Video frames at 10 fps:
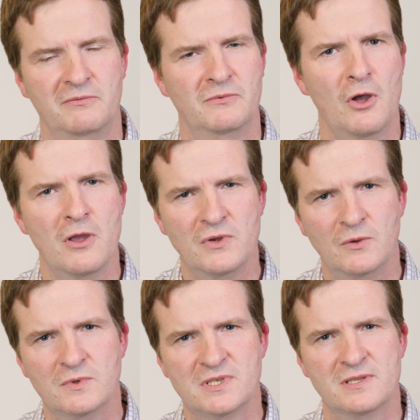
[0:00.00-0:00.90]
Not only
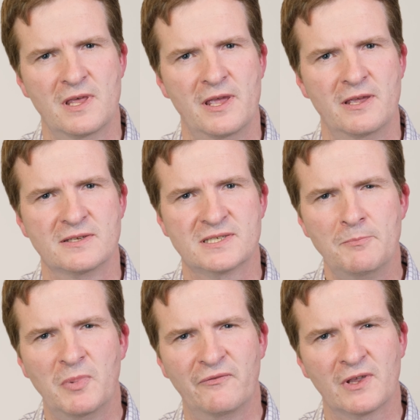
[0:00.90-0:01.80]
was there
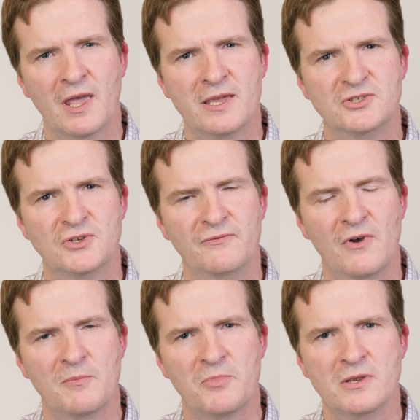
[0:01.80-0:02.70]
simplification of
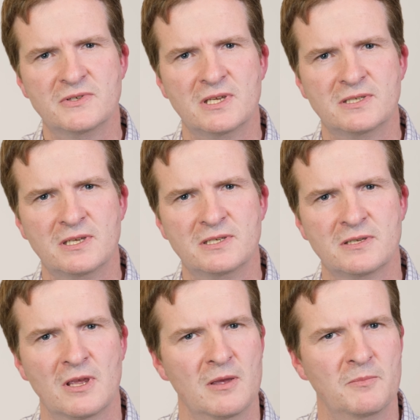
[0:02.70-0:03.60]
our processes,
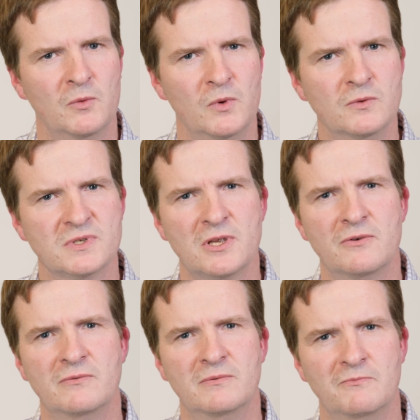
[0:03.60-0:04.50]
but we also
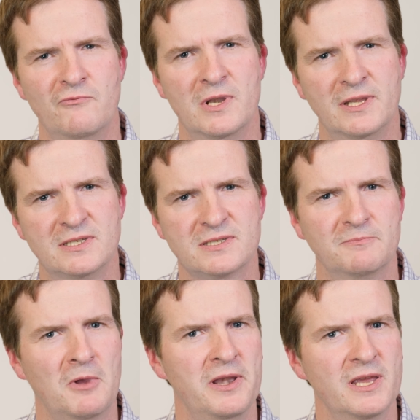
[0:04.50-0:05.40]
released
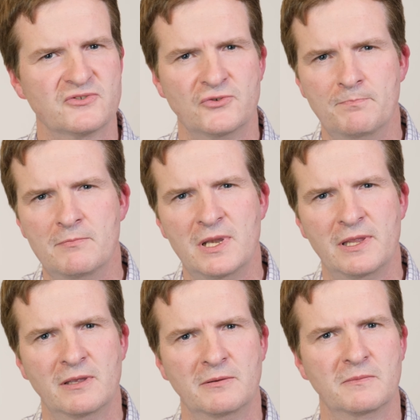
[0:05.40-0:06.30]
an extra 1
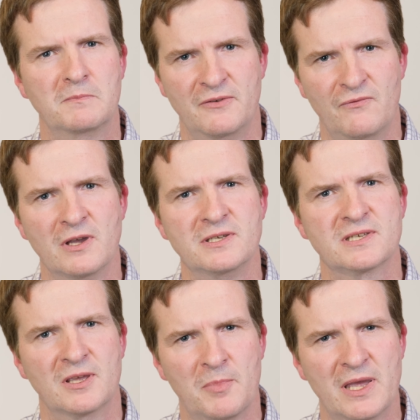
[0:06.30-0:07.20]
million device
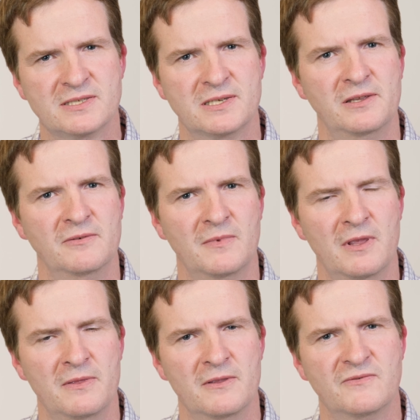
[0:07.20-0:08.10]
capacity
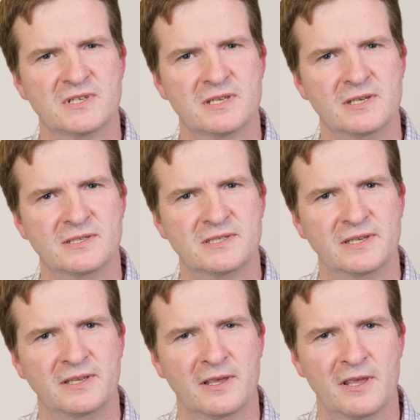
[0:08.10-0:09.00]
in the facility.